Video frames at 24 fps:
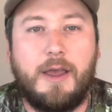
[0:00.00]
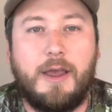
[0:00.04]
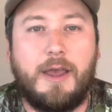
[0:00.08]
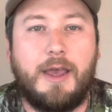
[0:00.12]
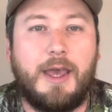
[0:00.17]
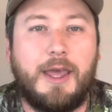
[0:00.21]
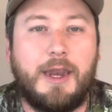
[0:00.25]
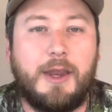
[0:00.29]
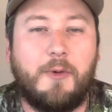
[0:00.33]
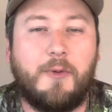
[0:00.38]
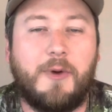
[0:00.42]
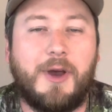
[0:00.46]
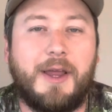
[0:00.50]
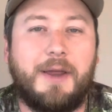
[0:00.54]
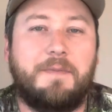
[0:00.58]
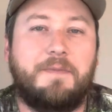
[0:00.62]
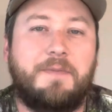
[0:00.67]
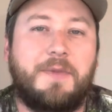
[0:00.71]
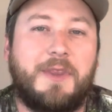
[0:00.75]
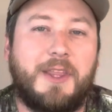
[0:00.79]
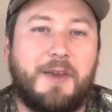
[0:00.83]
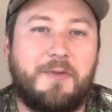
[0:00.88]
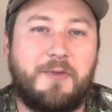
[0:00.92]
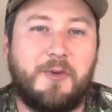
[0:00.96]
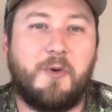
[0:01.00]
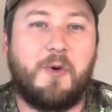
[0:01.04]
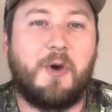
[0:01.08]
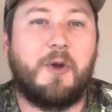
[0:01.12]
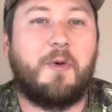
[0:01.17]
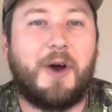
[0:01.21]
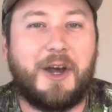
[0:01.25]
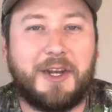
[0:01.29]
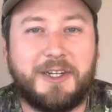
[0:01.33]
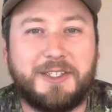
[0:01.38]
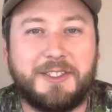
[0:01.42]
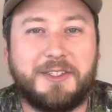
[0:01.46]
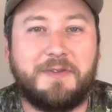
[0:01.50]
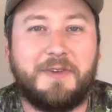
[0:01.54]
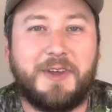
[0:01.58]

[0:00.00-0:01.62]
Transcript: Anyway, if you want to watch the